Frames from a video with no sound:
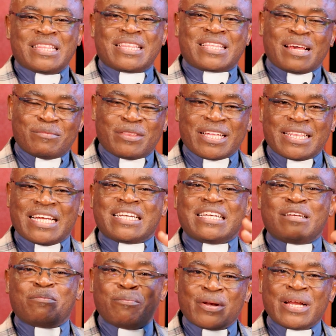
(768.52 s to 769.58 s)
Something
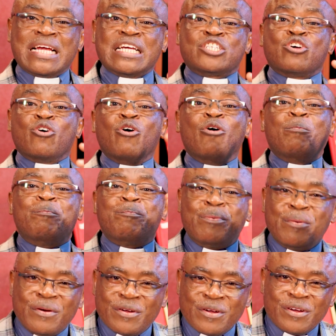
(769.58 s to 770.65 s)
that brings hope
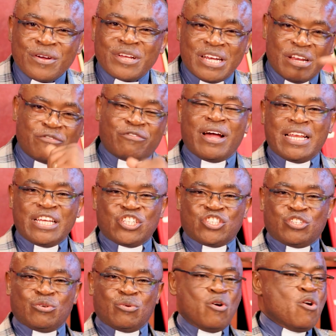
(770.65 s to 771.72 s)

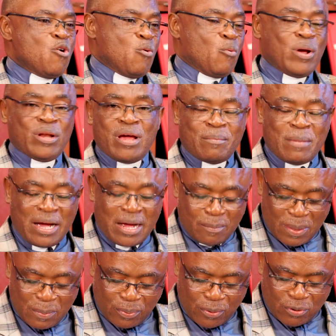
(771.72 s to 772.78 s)
defines you when you're among a
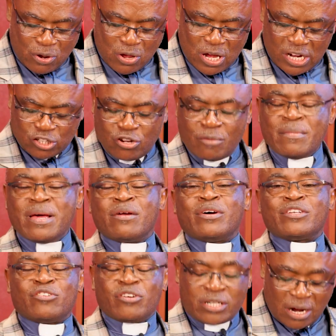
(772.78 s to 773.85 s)
people. And so Mary
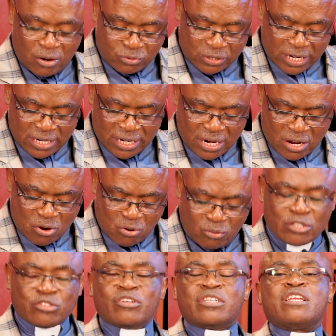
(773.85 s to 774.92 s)
was not counted,
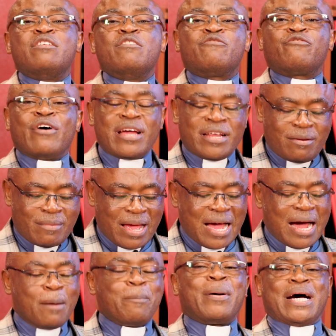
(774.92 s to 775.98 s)
was not defined by
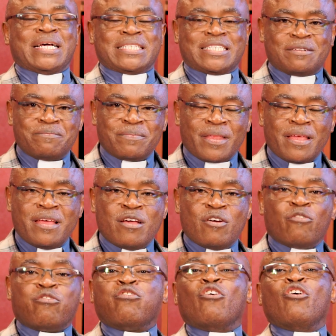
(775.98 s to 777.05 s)
her past.
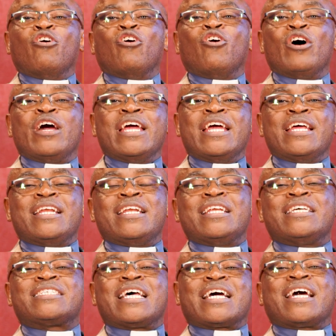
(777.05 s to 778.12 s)
For
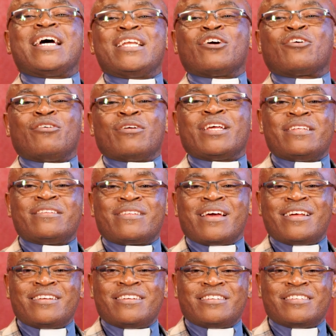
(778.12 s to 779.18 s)
in 2
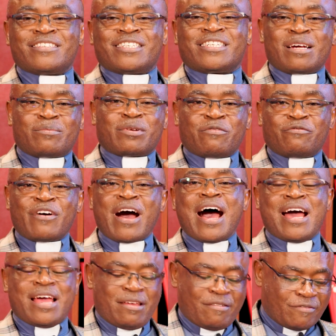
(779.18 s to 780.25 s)
Corinthians
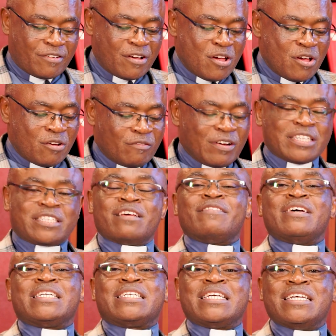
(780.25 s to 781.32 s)

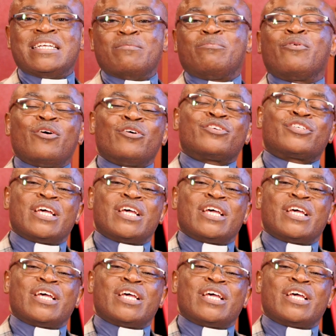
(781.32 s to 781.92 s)
5:17, Paul